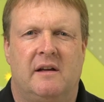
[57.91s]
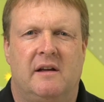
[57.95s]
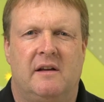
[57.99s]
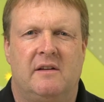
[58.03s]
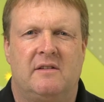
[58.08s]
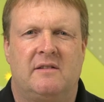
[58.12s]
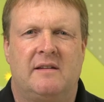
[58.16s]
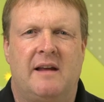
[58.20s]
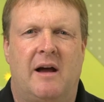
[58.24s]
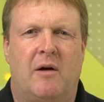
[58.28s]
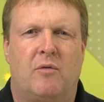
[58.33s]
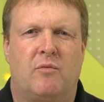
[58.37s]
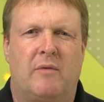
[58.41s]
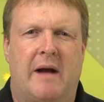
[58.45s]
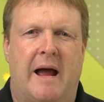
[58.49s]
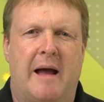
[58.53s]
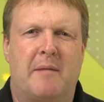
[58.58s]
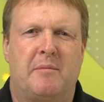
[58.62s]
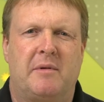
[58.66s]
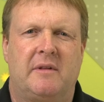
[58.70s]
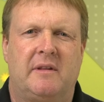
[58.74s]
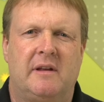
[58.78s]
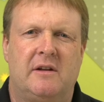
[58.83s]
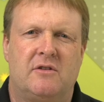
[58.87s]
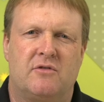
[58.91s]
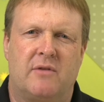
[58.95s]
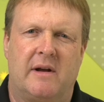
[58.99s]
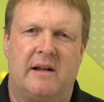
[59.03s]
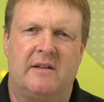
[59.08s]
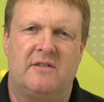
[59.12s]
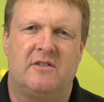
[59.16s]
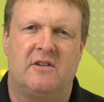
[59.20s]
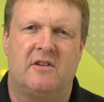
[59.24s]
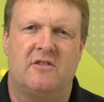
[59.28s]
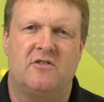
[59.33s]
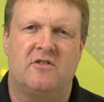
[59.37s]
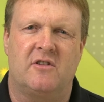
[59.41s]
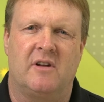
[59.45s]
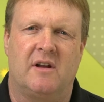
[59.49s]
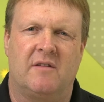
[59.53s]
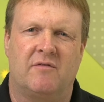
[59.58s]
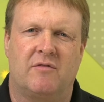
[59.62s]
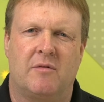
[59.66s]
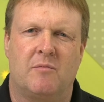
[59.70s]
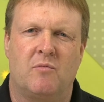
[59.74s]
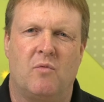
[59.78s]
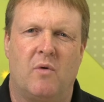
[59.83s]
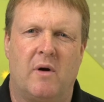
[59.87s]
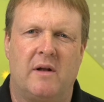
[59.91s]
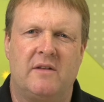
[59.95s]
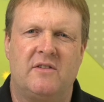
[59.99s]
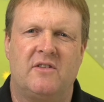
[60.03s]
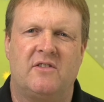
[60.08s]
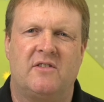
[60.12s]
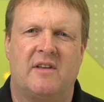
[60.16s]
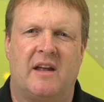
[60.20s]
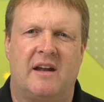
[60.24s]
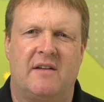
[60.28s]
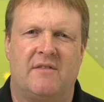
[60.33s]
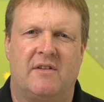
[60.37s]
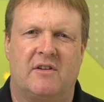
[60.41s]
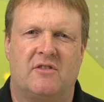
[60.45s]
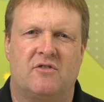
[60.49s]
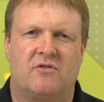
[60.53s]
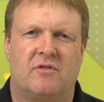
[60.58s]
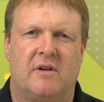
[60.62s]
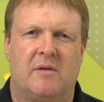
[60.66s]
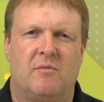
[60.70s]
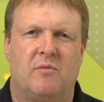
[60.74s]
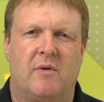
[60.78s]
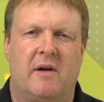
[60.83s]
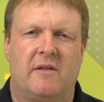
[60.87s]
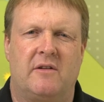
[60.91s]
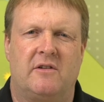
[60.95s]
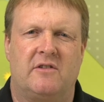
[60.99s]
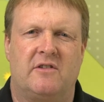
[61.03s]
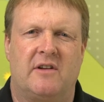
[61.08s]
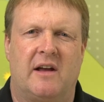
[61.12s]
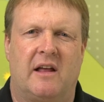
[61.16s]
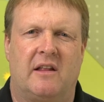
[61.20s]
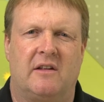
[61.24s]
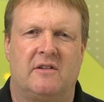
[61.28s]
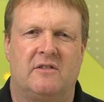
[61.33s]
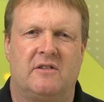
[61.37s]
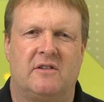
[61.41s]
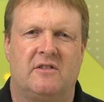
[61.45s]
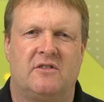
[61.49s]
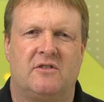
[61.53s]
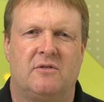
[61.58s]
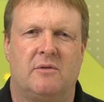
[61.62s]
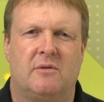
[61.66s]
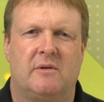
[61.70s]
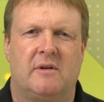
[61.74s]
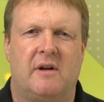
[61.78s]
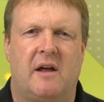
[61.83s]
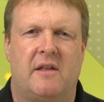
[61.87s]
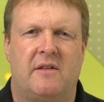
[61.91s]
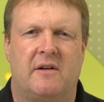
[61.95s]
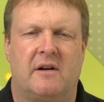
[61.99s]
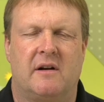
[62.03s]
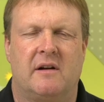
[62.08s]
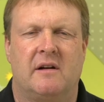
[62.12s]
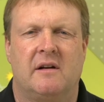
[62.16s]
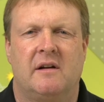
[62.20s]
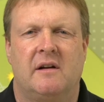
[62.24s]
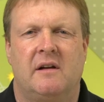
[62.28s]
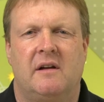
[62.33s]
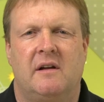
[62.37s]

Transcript: is now rapidly transitioning from one set of extreme weather challenges to another.